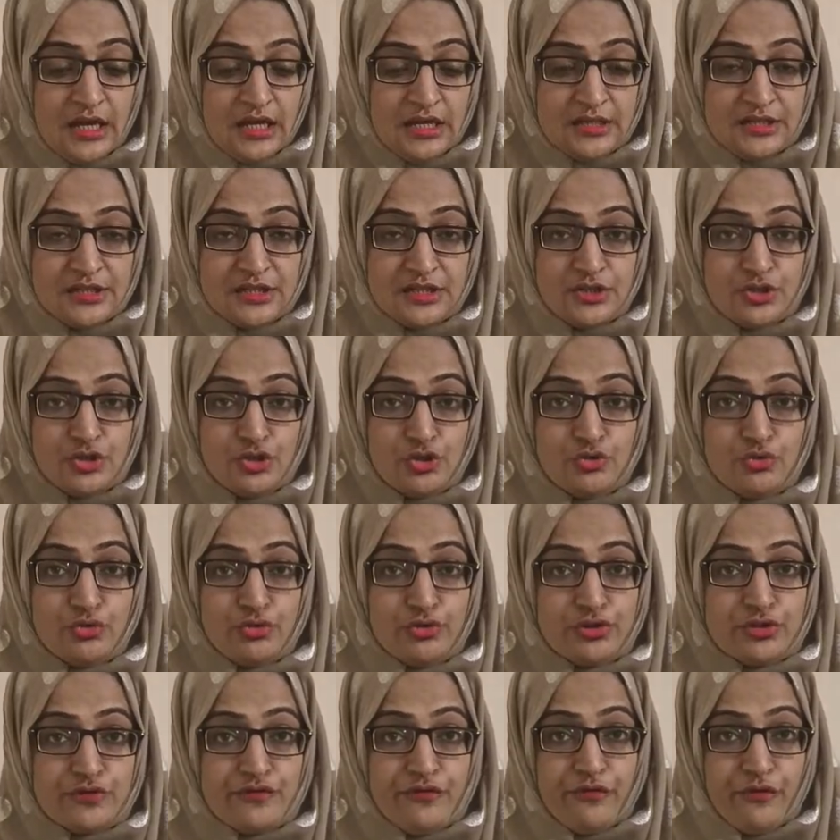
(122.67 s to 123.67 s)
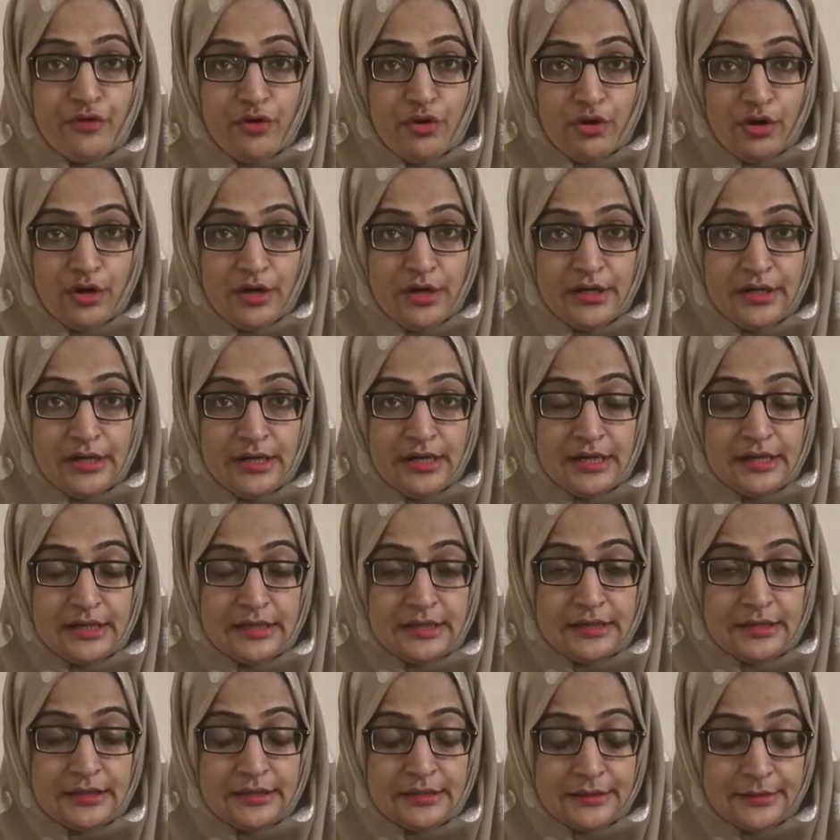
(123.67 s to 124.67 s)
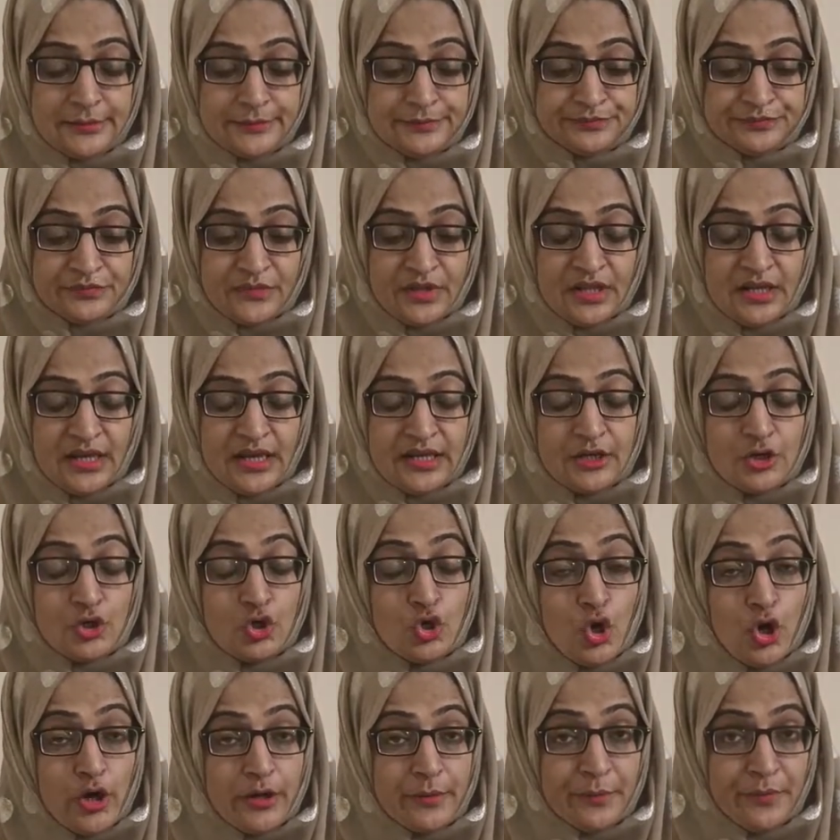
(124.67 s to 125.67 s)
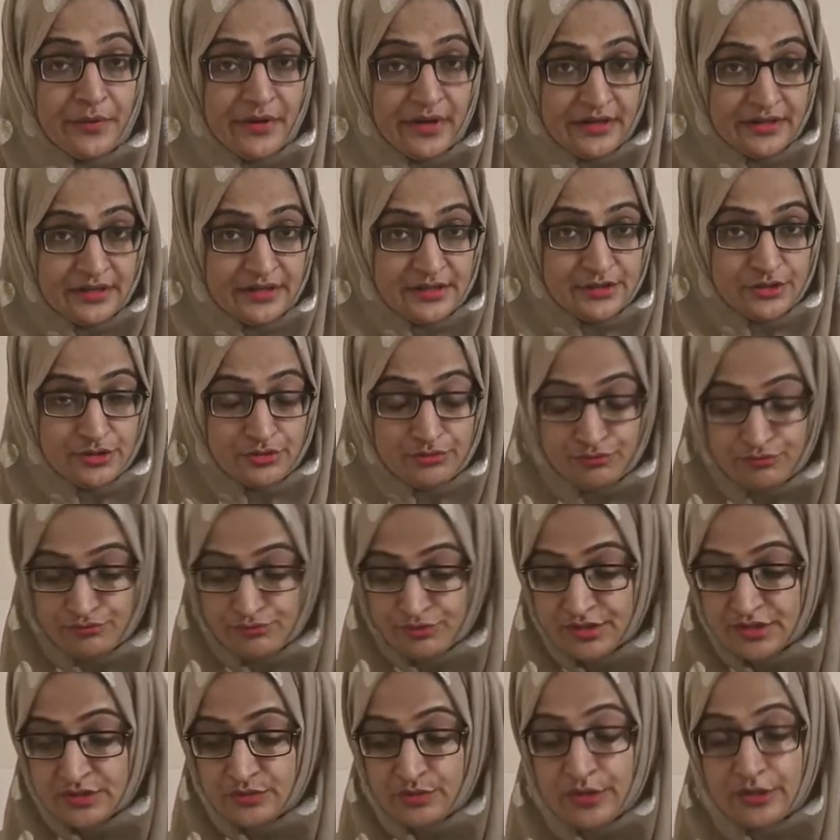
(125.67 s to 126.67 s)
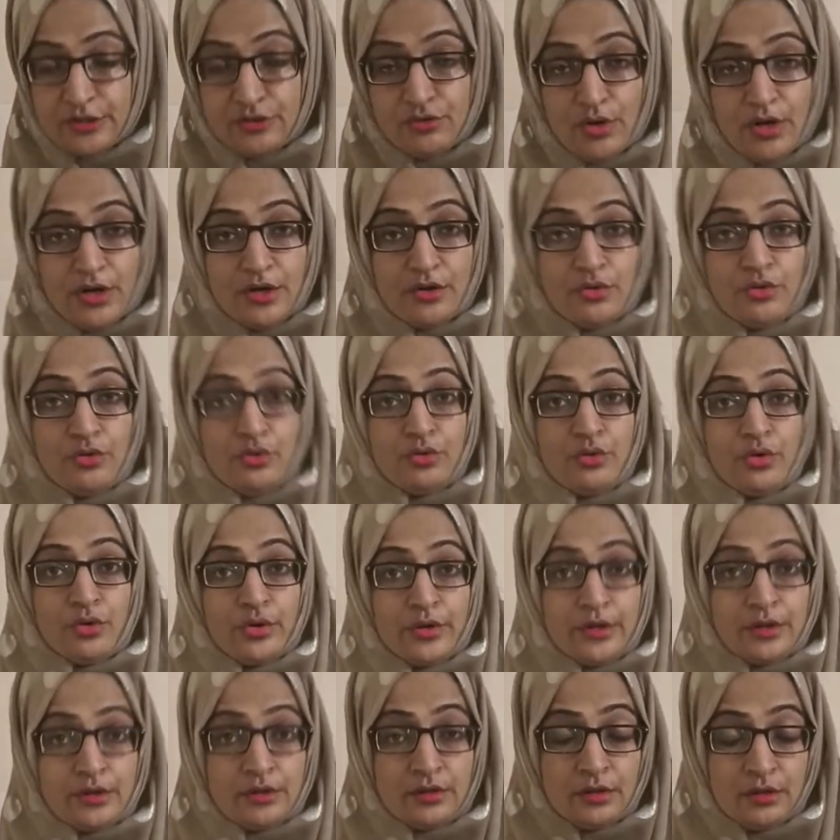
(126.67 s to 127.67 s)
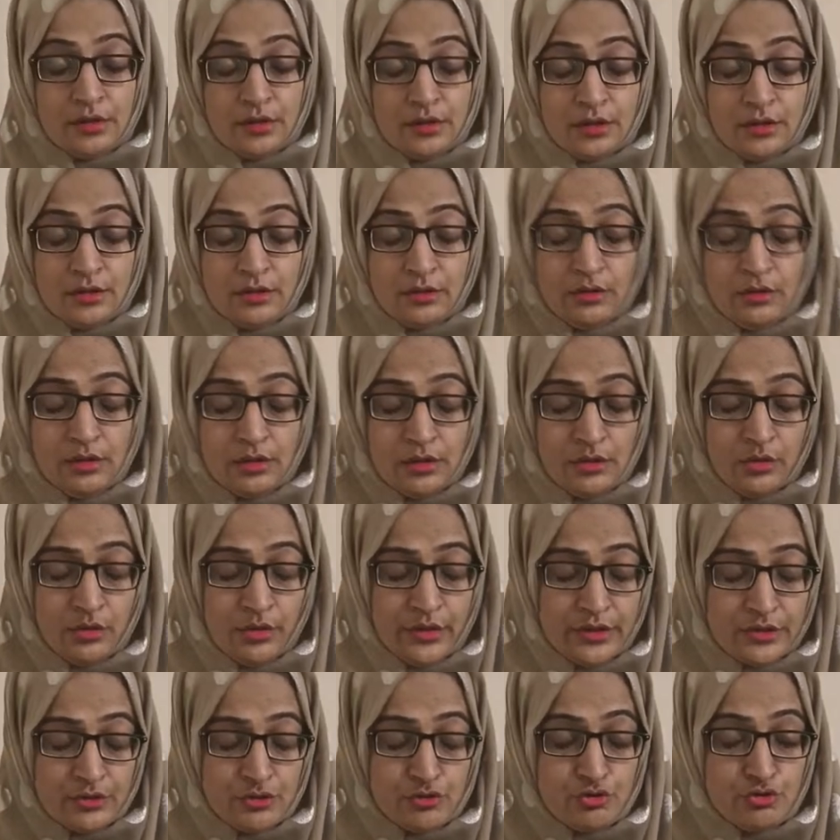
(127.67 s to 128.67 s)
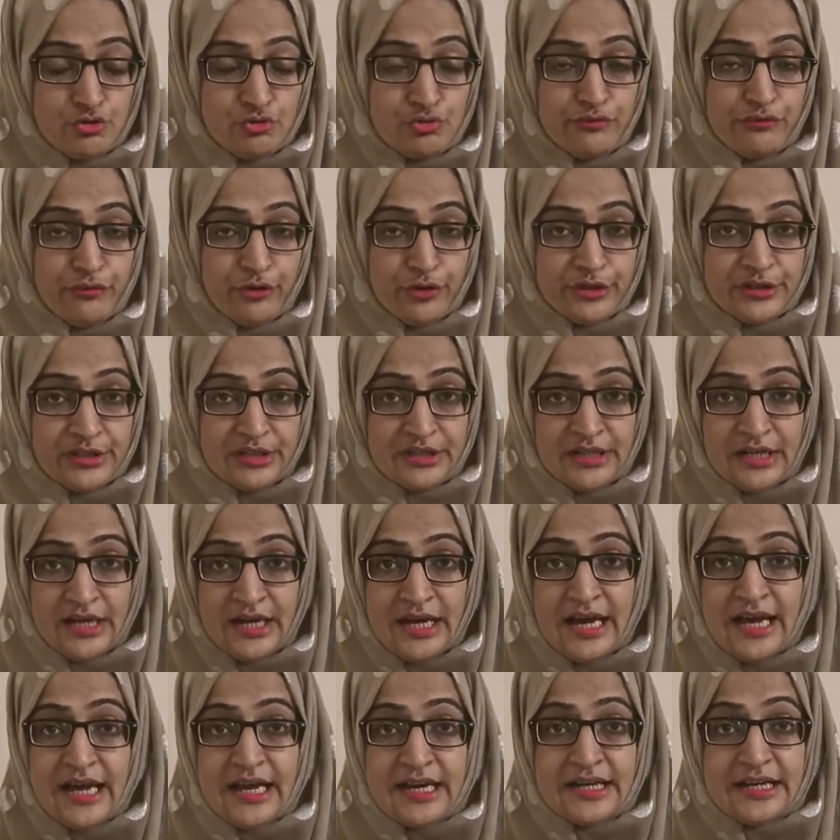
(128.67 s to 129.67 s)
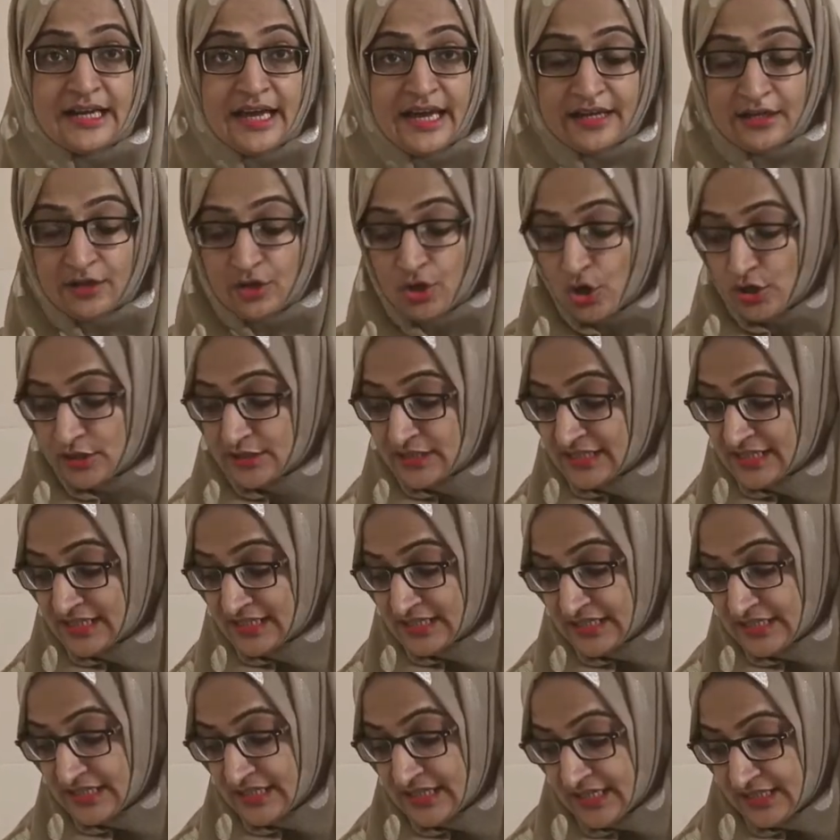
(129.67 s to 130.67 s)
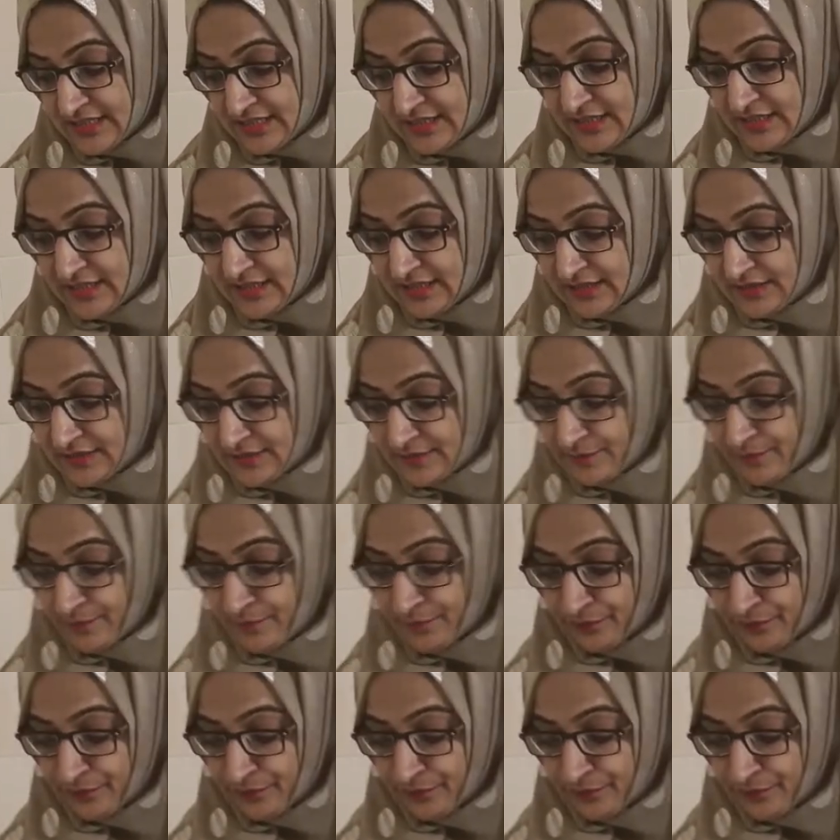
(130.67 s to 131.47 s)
It is used for non-pregnant uterus when you are going to do for the diagnostic DNCs.